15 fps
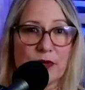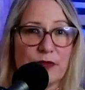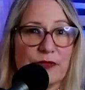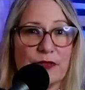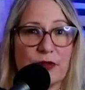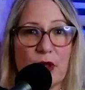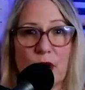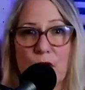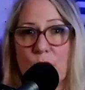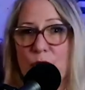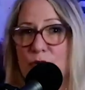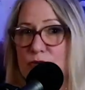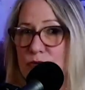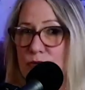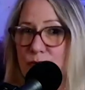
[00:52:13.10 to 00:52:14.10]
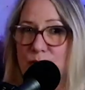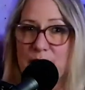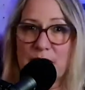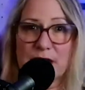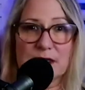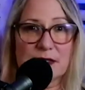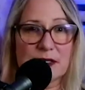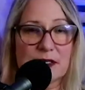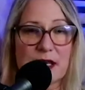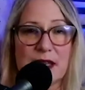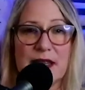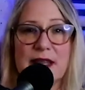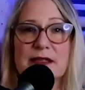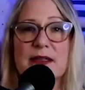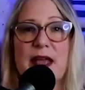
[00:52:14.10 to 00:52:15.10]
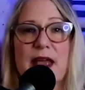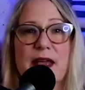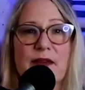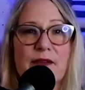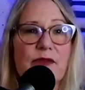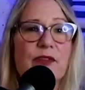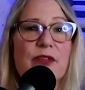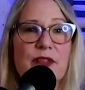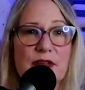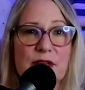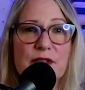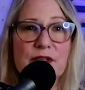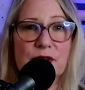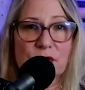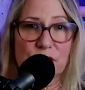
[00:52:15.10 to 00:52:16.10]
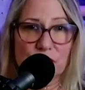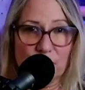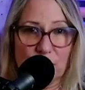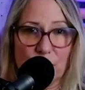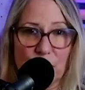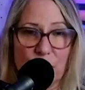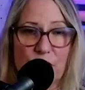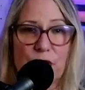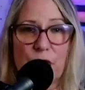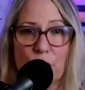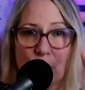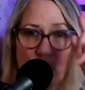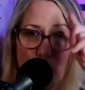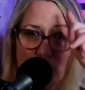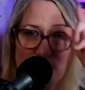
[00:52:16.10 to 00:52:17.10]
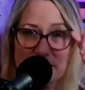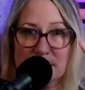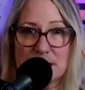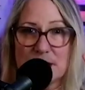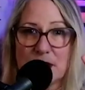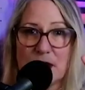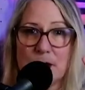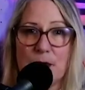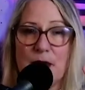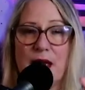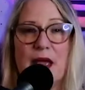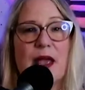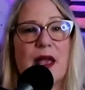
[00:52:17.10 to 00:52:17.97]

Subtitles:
the flow or swimming against the tide, that's everything to do with your wisdom